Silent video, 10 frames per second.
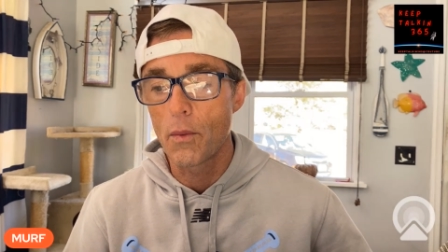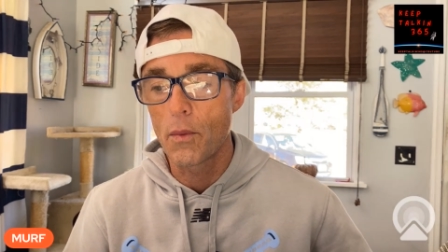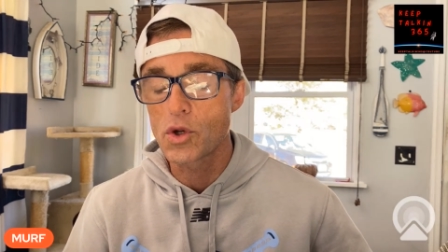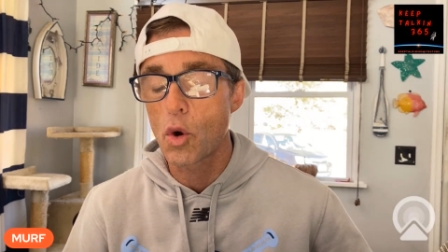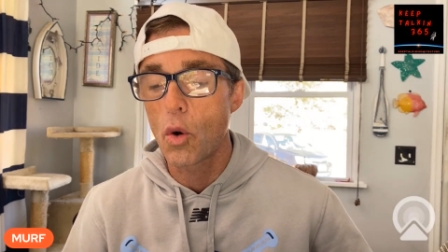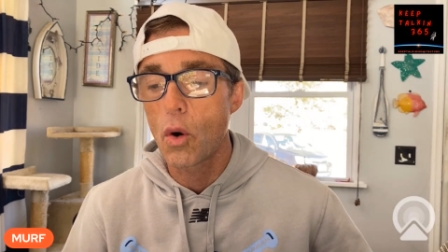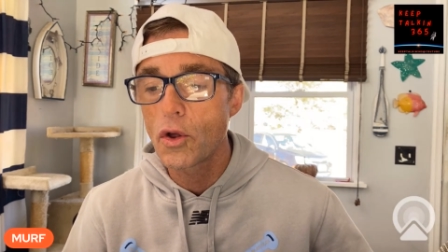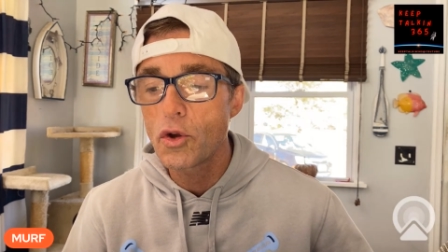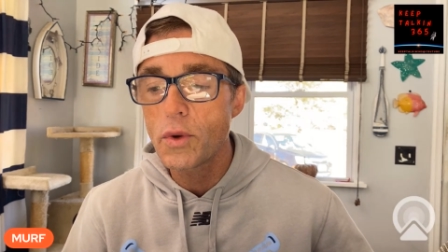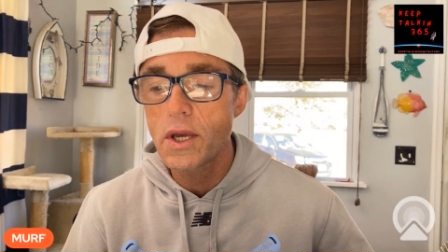was all
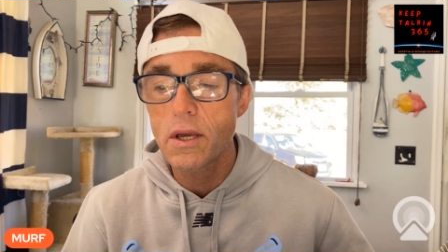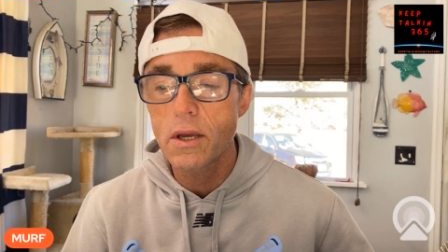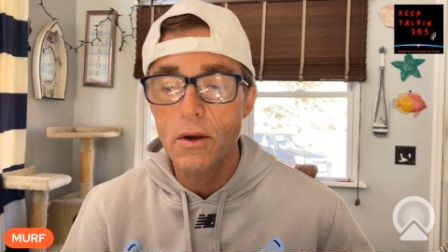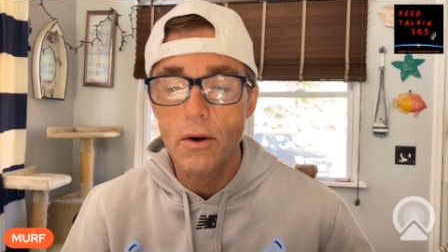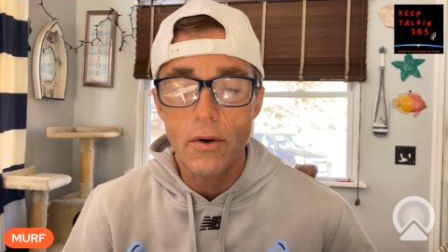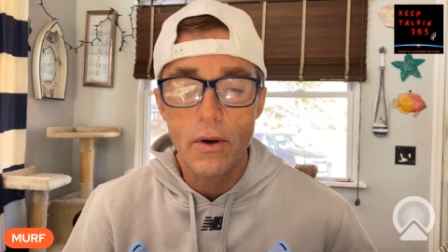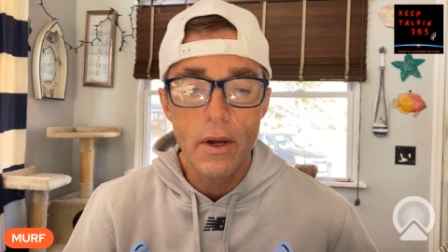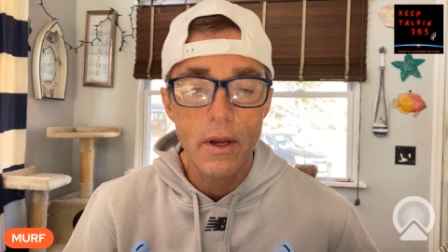you hear